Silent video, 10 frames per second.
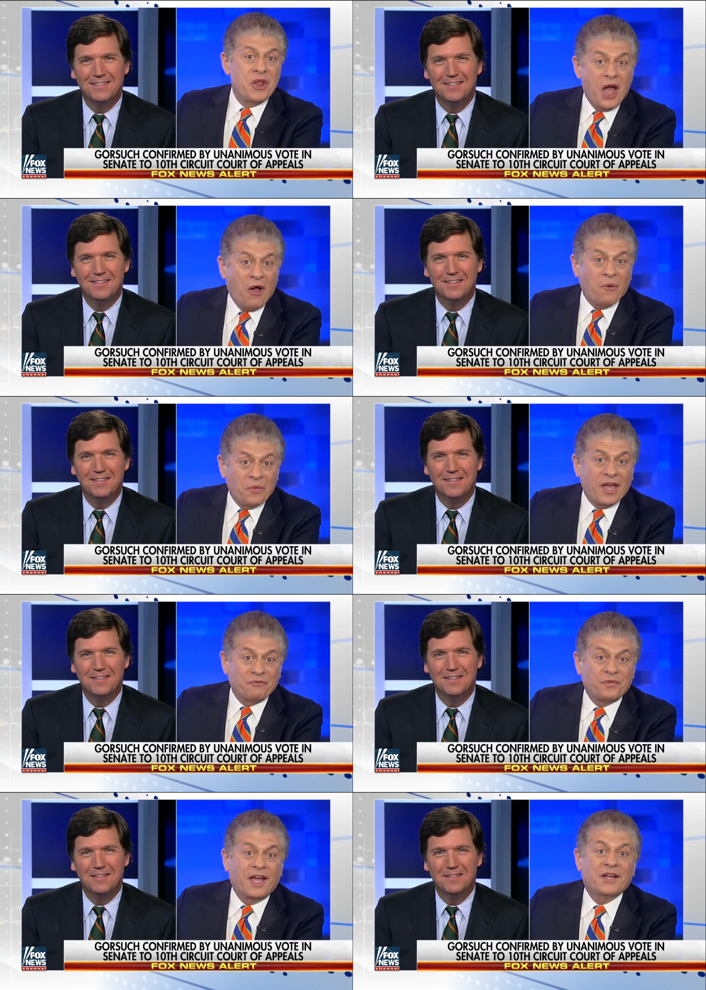Speaker 1: no,
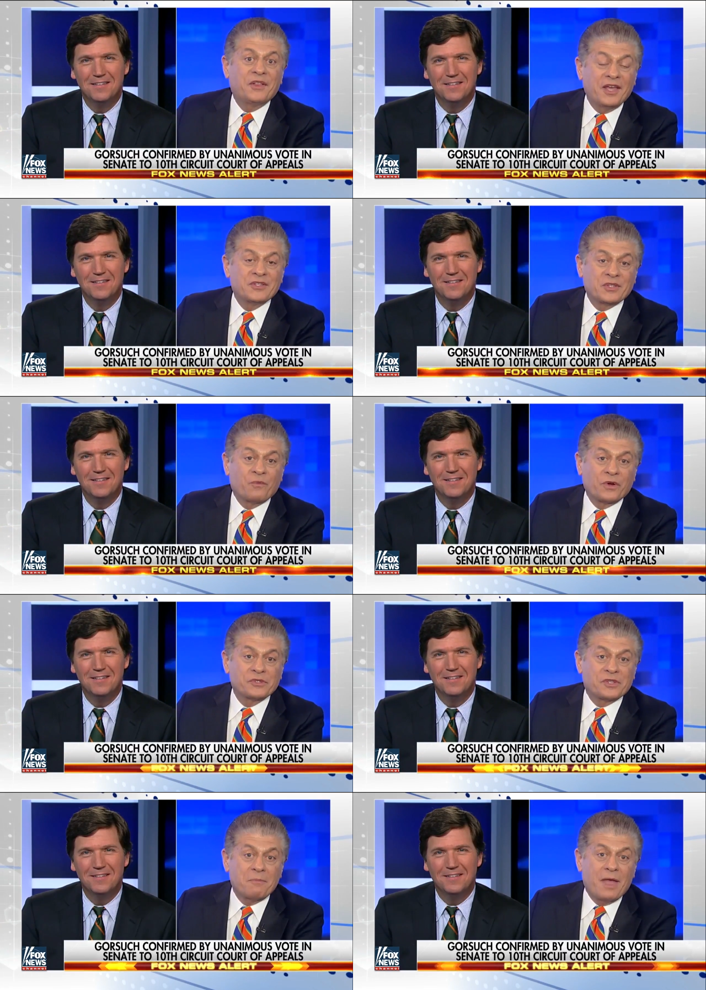that violates the
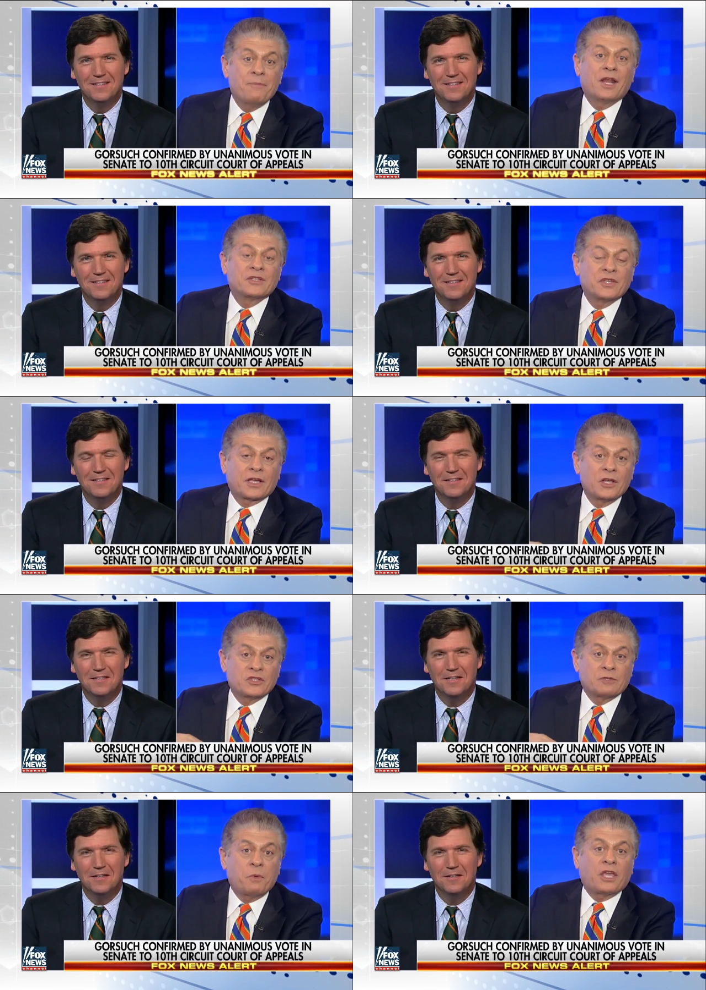First Amendment. It's a
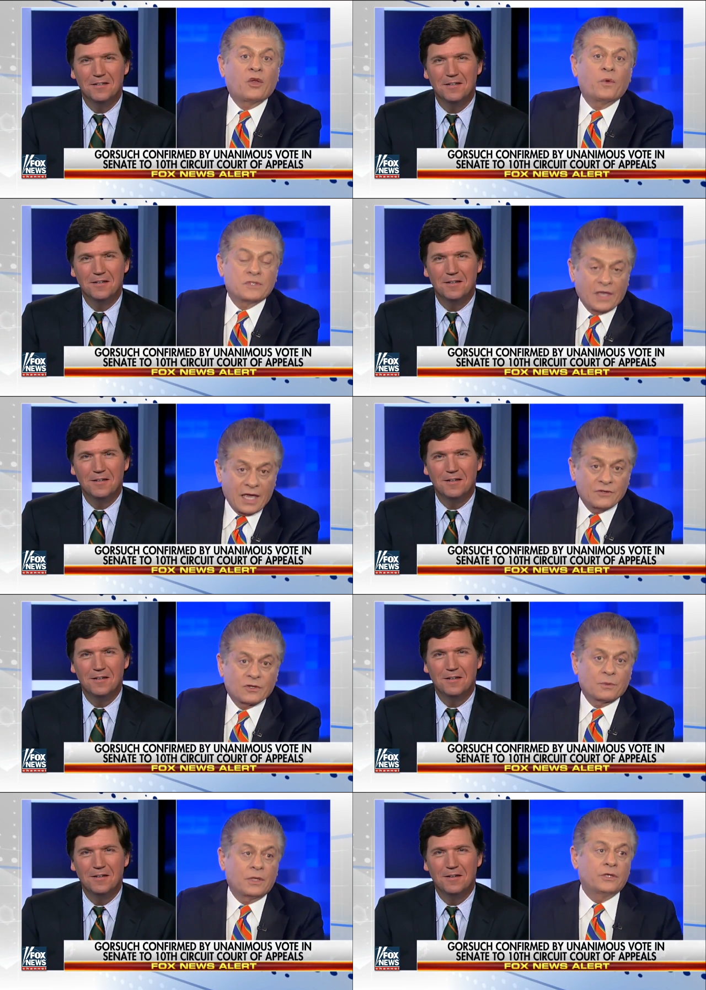conspicuous yeah. aid
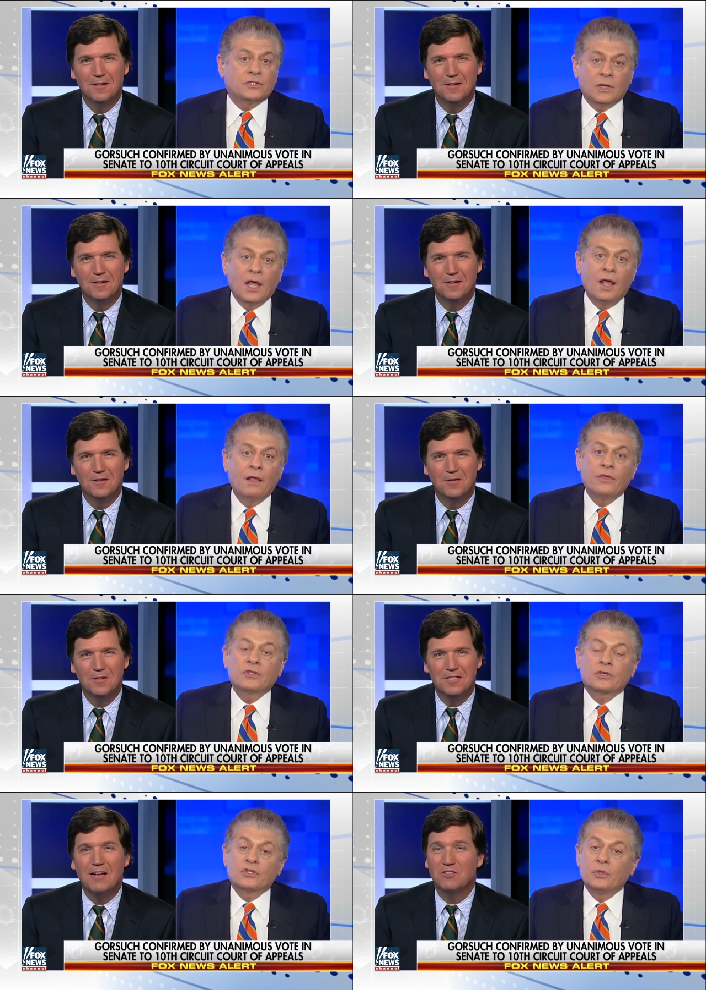to religion.
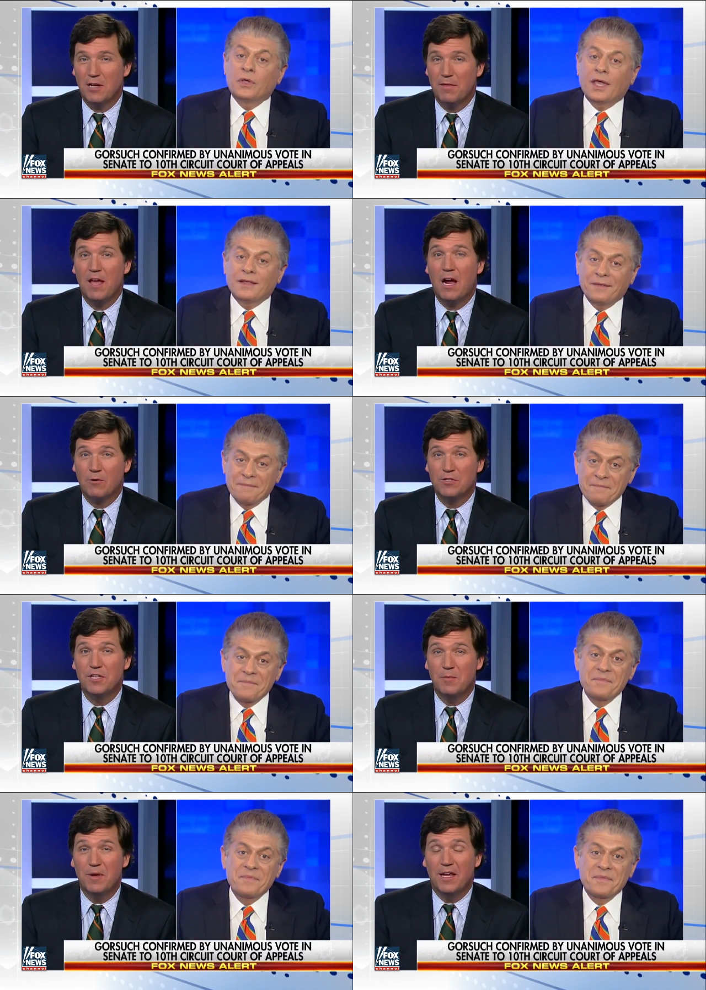These are Sounds two like
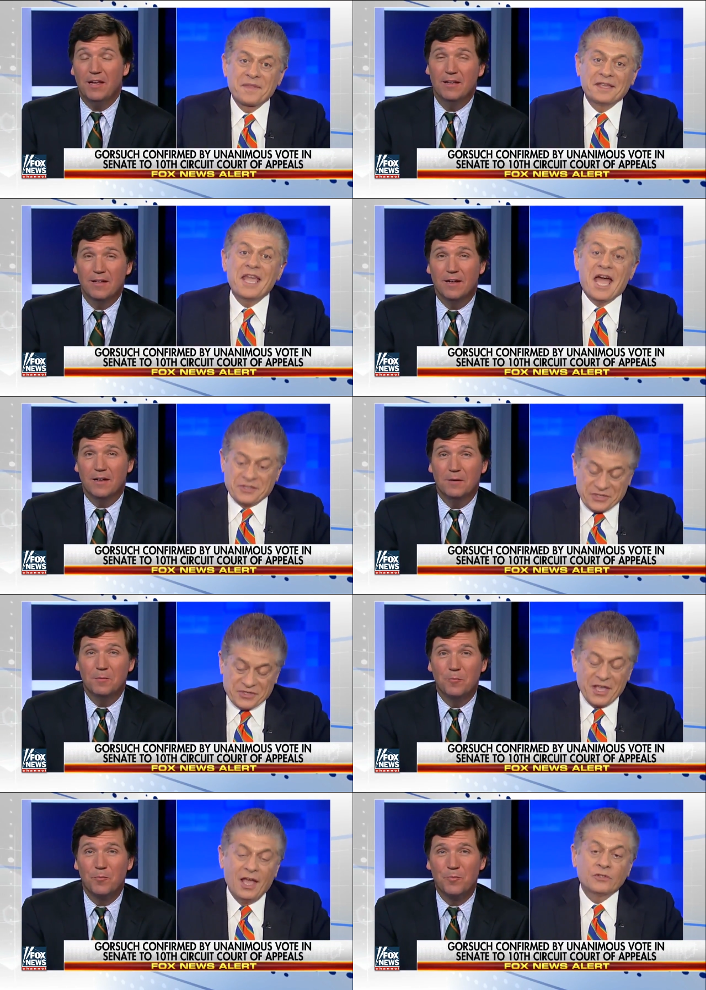theocracy
Speaker 2: to me. Yes.
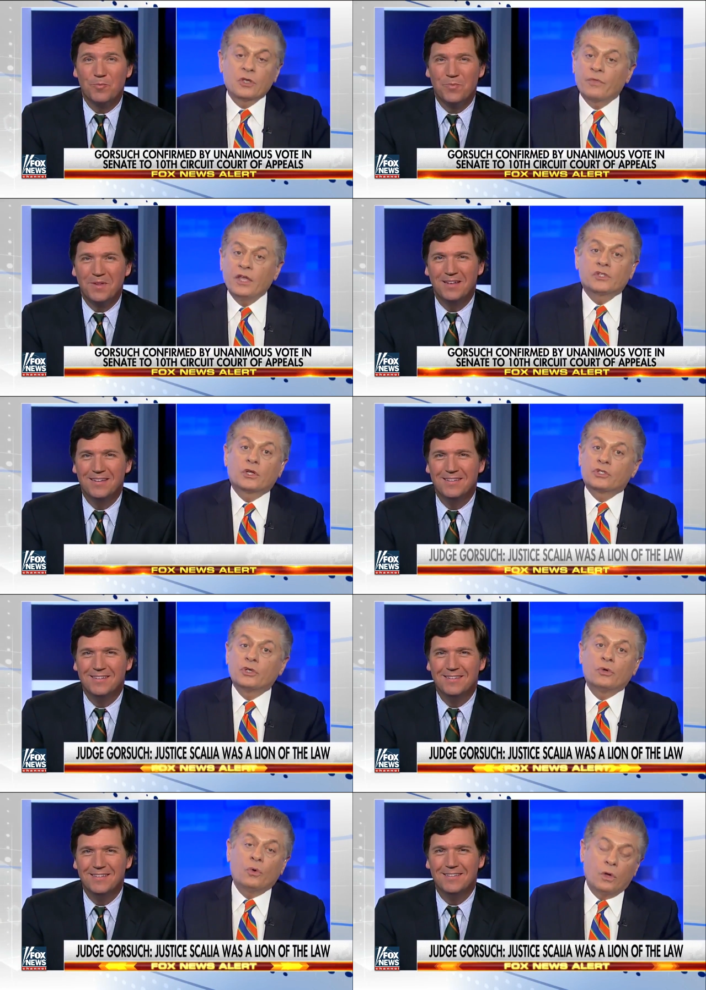
Speaker 1: Yeah. So these are
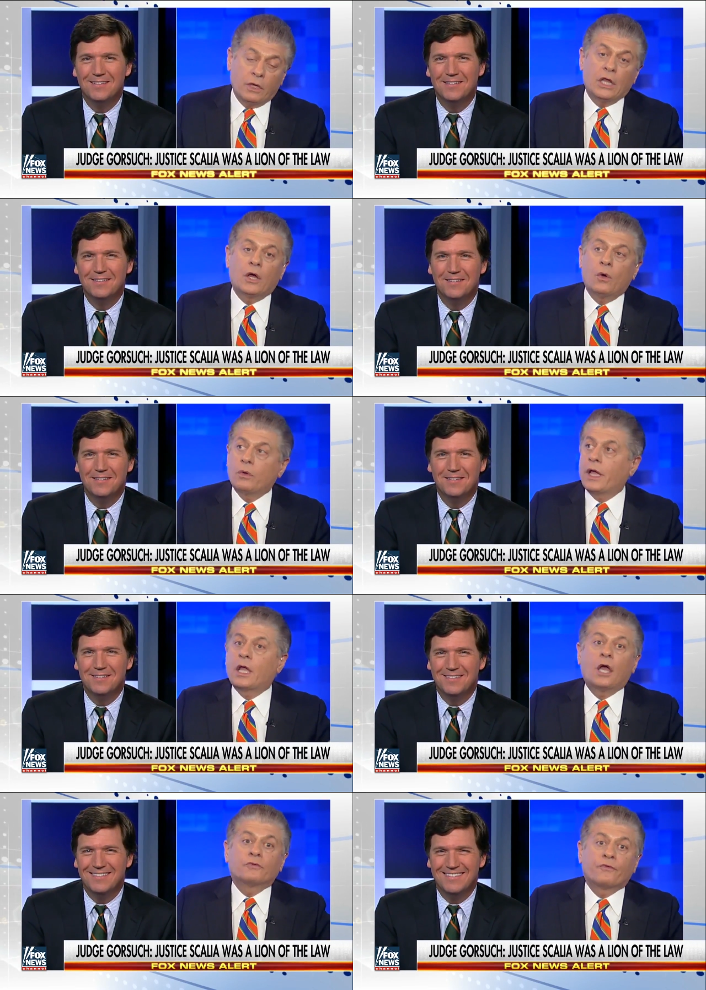two, you know,
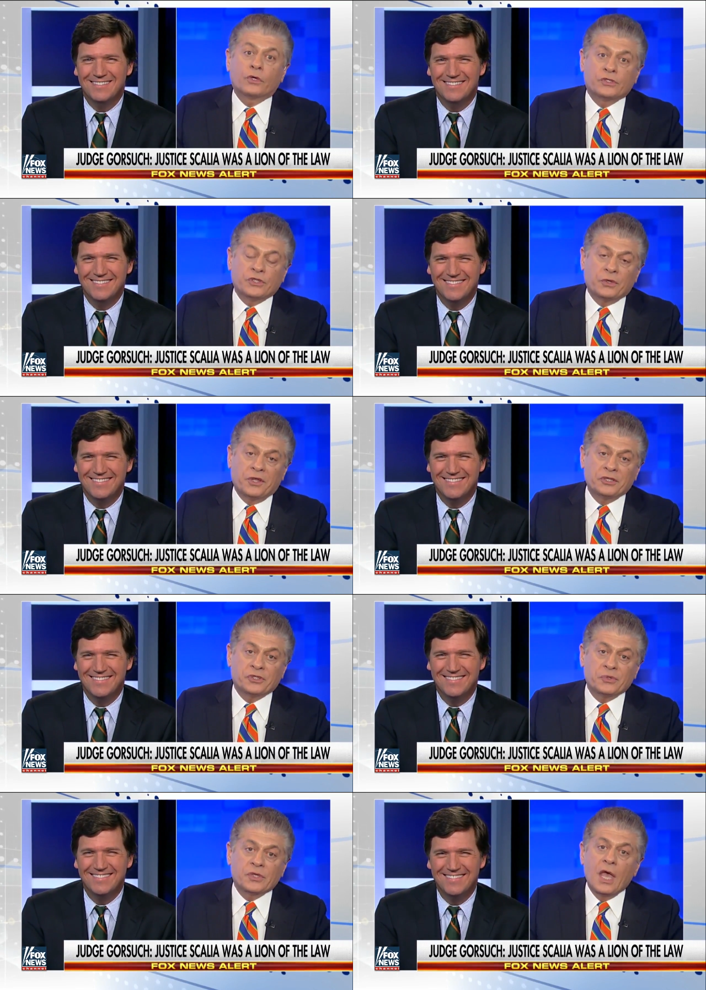controversial
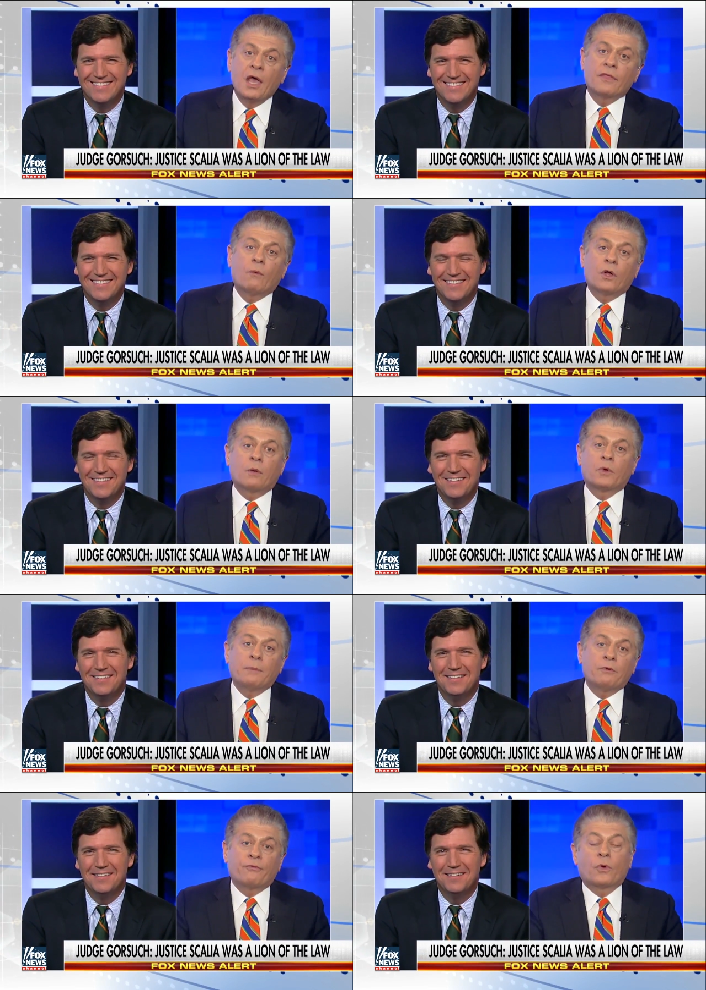issues that will come
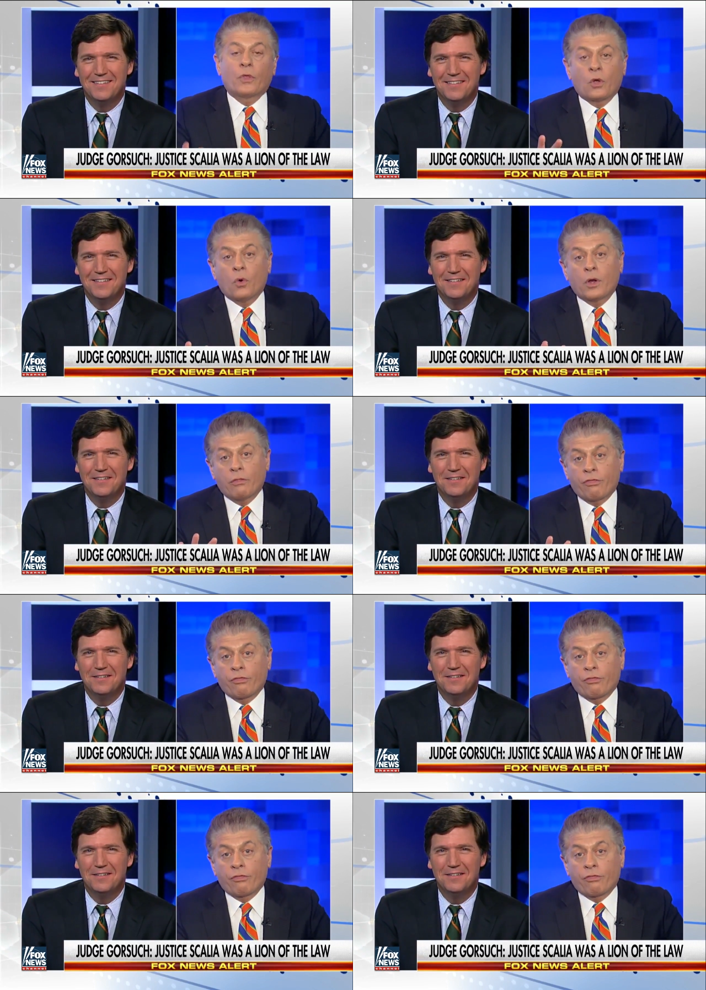right before the court.